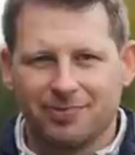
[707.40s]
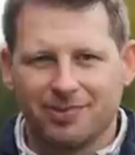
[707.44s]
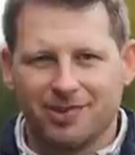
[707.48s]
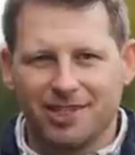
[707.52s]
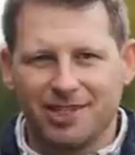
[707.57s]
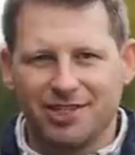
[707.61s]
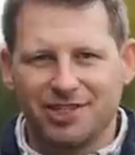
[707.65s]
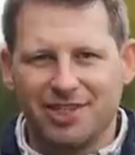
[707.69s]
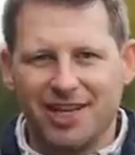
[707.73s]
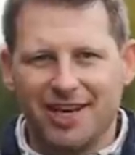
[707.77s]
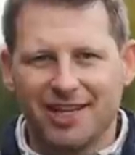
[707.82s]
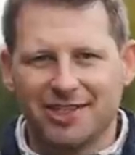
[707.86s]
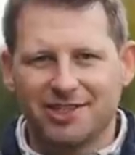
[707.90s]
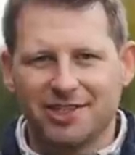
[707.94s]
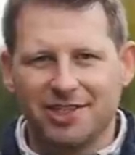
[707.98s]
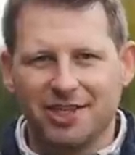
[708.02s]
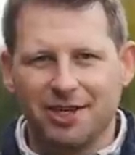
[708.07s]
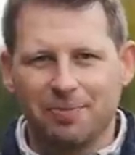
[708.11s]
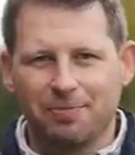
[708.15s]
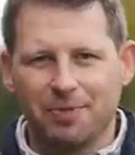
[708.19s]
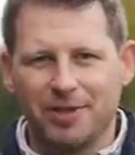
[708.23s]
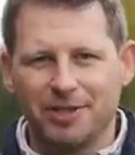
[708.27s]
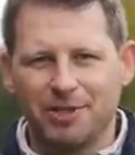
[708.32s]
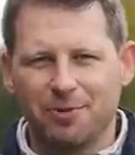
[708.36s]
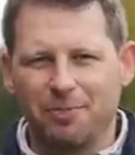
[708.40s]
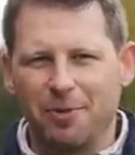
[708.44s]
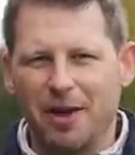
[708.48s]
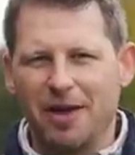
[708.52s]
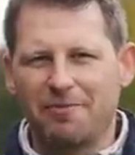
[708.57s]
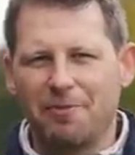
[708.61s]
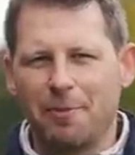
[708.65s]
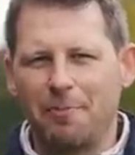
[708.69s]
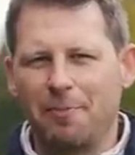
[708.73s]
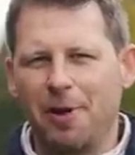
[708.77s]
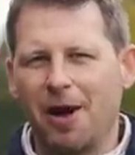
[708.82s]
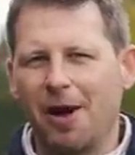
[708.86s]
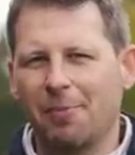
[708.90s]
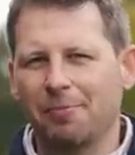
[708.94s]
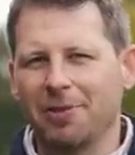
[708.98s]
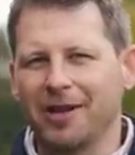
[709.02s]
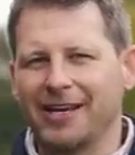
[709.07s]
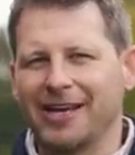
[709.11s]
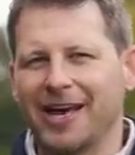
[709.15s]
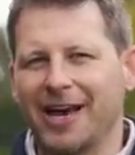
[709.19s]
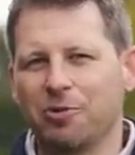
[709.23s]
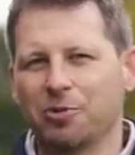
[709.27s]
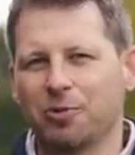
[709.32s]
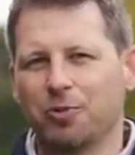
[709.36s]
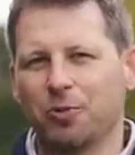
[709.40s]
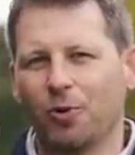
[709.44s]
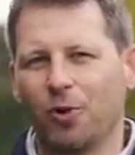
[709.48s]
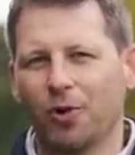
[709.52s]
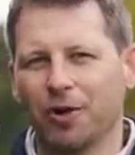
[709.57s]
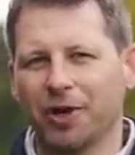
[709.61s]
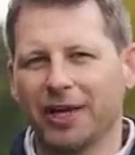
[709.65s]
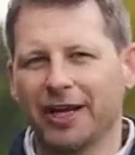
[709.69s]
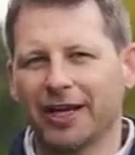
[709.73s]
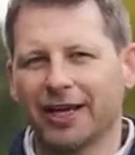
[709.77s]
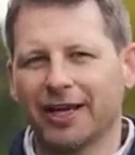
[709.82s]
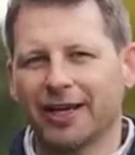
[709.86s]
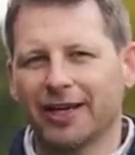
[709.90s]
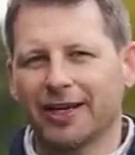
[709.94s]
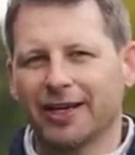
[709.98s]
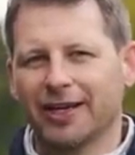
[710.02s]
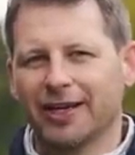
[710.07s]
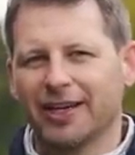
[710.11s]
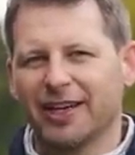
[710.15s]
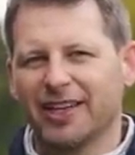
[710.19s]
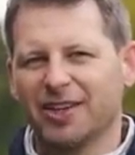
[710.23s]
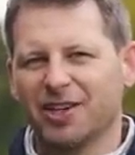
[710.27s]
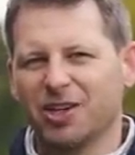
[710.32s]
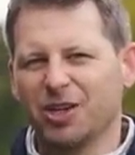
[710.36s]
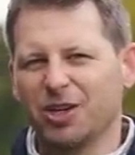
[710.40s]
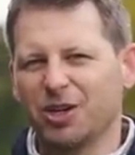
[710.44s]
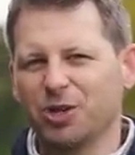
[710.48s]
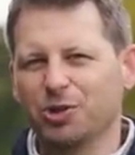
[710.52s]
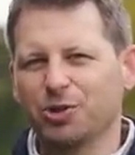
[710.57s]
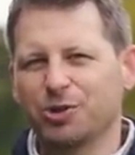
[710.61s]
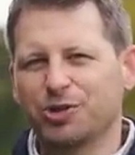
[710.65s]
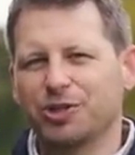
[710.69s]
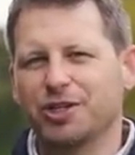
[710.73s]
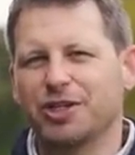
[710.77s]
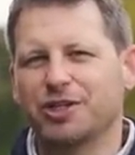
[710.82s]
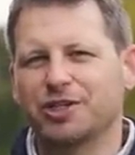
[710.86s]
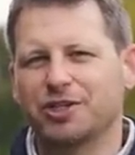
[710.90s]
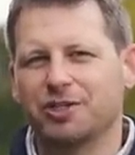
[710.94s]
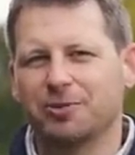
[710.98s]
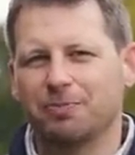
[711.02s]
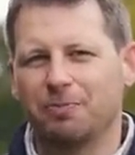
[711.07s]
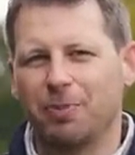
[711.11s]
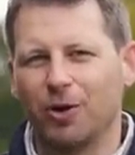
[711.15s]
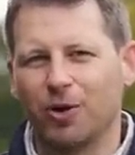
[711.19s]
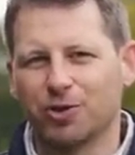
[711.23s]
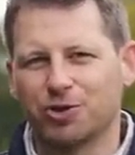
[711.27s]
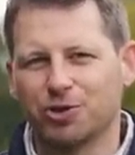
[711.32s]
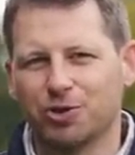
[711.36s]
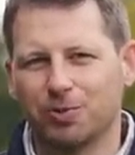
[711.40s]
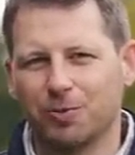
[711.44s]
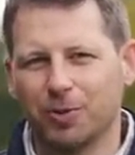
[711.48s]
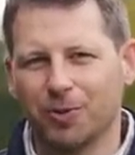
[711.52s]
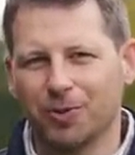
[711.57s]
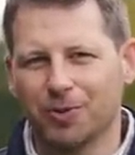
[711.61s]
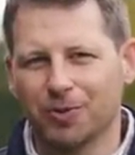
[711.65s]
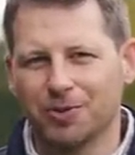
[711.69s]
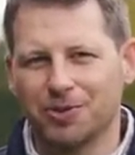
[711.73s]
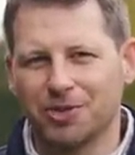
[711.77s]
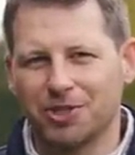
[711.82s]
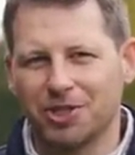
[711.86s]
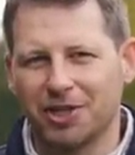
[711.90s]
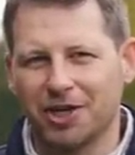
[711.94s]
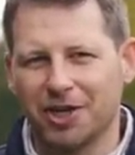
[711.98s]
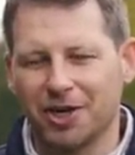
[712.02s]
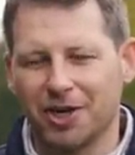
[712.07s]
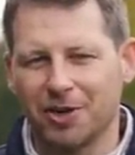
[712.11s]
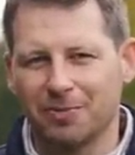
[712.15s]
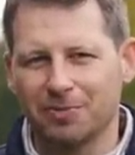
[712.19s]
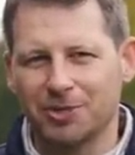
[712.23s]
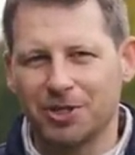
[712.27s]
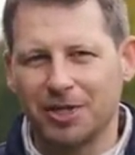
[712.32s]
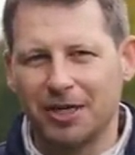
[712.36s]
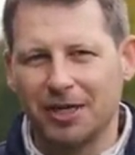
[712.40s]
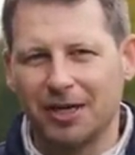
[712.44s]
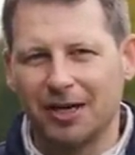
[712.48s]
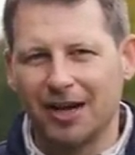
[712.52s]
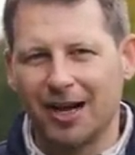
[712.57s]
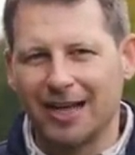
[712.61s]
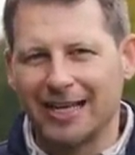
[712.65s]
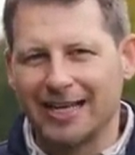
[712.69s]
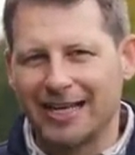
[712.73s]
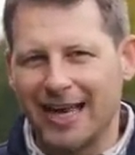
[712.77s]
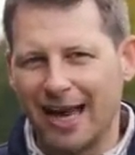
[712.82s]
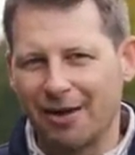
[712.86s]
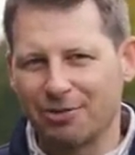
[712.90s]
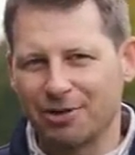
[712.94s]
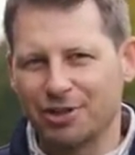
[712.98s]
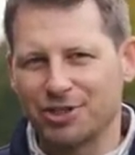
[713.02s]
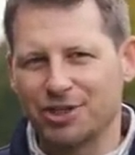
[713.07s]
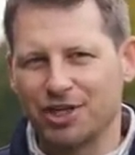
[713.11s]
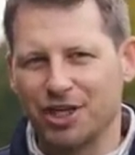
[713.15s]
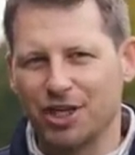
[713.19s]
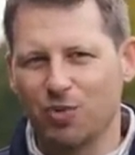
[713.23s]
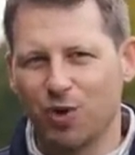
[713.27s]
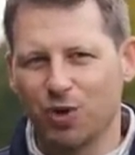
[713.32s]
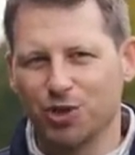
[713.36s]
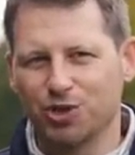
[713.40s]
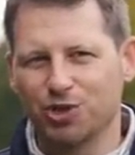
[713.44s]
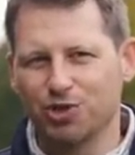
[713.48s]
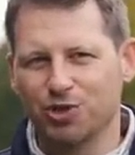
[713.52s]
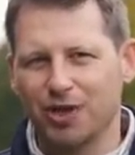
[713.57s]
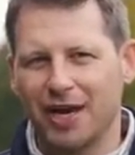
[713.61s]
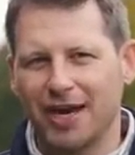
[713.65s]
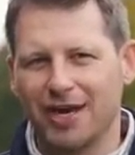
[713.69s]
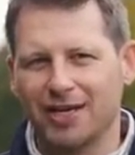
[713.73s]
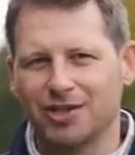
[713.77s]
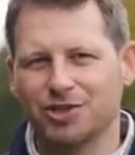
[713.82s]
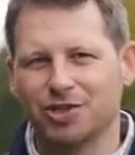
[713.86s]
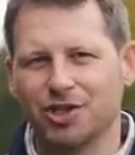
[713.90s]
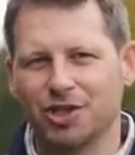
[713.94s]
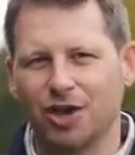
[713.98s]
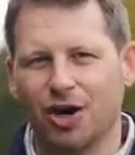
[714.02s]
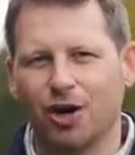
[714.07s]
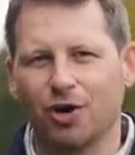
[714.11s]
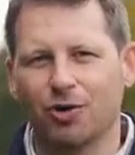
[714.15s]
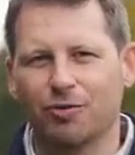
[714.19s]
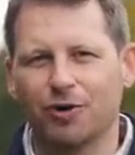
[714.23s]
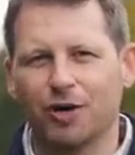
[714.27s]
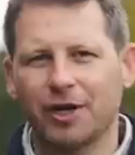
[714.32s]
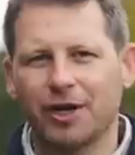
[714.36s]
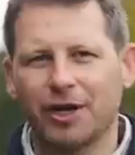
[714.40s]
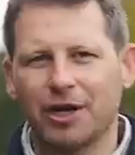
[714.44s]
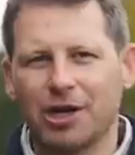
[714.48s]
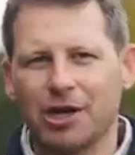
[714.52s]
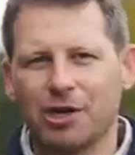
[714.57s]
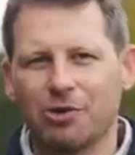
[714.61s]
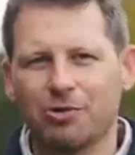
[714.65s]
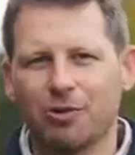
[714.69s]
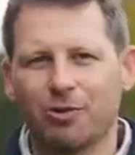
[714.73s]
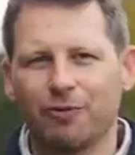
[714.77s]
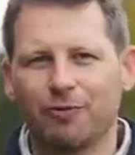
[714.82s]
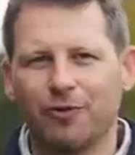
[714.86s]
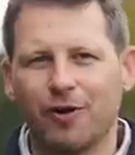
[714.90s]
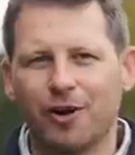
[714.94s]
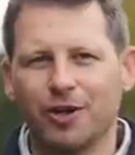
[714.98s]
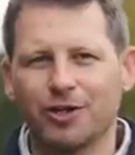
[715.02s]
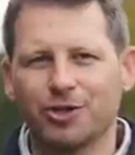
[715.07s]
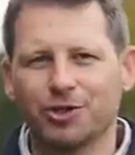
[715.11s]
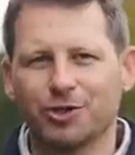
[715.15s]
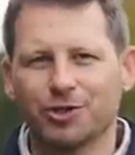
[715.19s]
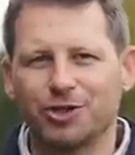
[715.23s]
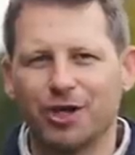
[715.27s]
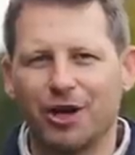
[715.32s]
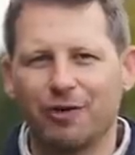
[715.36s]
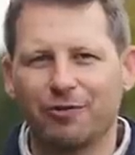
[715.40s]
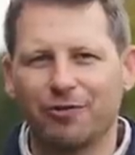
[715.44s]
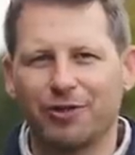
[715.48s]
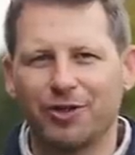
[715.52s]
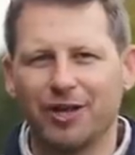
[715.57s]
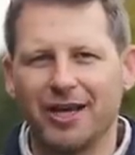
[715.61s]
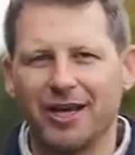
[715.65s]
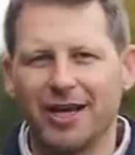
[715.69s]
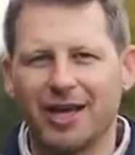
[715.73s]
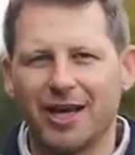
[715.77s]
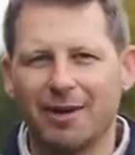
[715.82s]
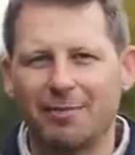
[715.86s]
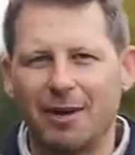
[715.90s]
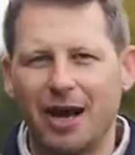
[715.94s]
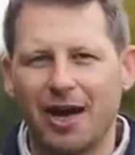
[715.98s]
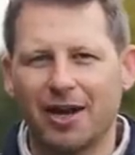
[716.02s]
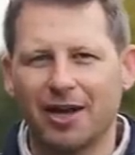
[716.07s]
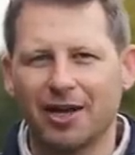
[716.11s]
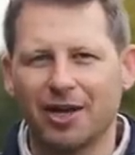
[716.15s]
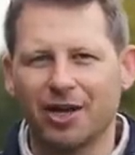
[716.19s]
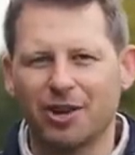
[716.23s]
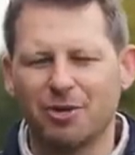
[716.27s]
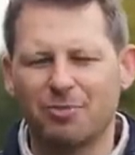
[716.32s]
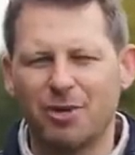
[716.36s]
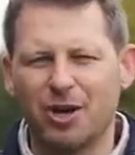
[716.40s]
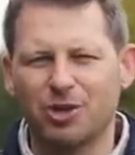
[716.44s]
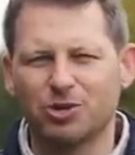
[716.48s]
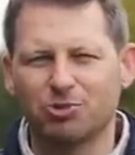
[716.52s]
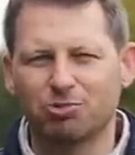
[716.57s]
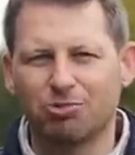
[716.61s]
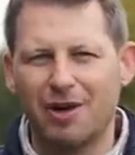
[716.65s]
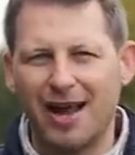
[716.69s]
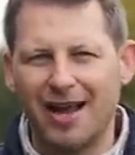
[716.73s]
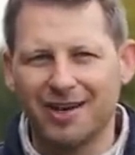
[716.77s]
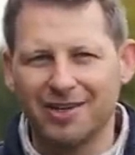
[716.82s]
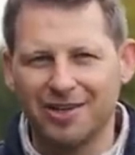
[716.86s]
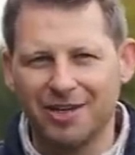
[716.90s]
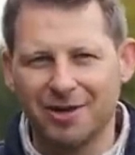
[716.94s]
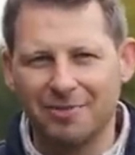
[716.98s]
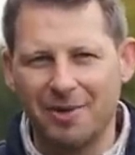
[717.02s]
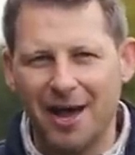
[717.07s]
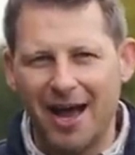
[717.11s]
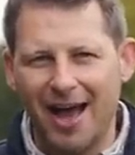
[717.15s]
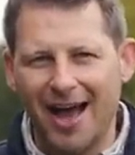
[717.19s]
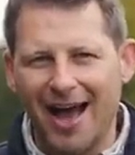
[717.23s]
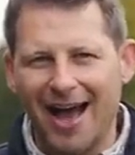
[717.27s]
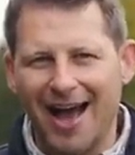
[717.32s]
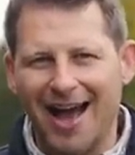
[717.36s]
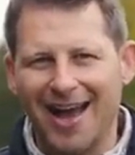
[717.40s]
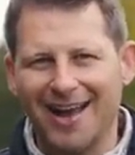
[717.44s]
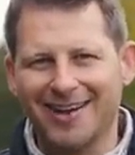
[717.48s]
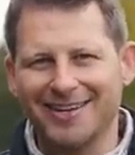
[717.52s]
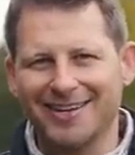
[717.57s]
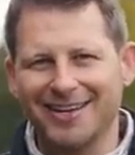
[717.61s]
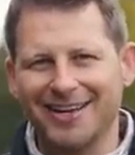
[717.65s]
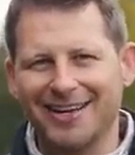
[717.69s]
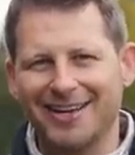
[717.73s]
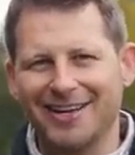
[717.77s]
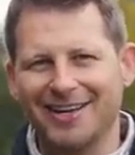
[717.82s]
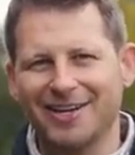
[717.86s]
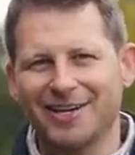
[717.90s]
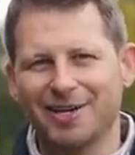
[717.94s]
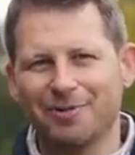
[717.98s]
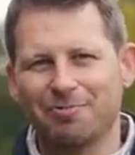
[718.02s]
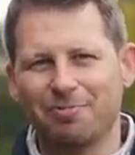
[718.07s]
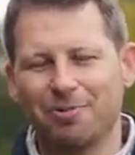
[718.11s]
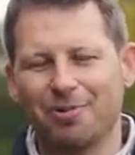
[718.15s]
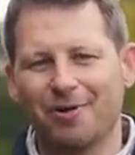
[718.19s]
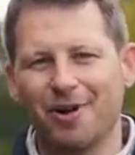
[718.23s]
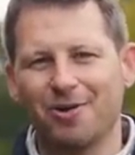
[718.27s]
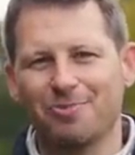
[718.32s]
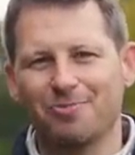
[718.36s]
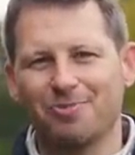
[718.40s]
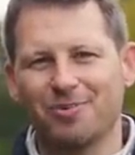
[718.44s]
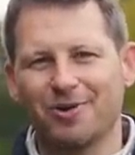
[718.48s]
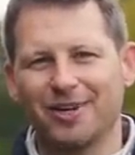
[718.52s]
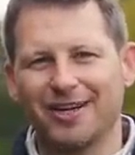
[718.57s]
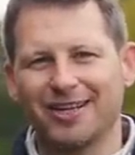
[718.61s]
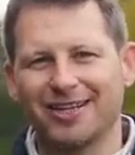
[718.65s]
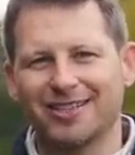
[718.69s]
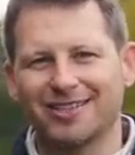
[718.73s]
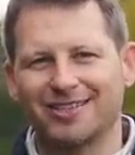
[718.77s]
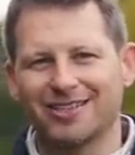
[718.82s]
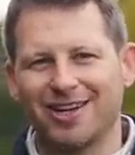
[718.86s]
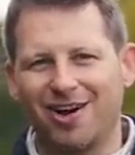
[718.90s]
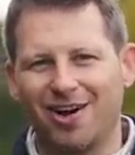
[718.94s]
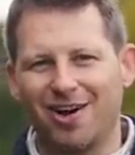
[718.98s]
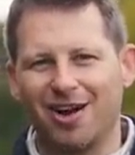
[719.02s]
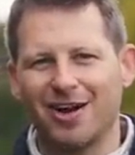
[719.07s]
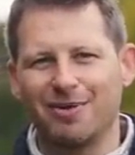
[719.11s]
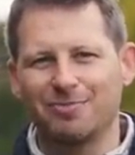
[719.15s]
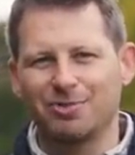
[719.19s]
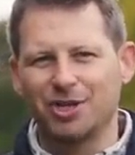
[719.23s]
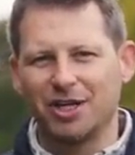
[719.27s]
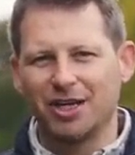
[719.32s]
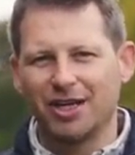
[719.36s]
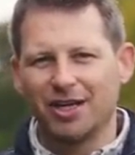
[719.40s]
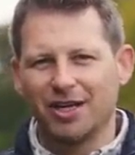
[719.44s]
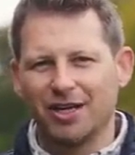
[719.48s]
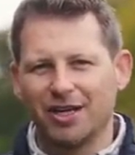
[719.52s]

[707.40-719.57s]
This next tip is a bit of a public health warning in the loosest possible terms. I guarantee once you get into golf, you will find yourself thinking about it at the most random and inappropriate times.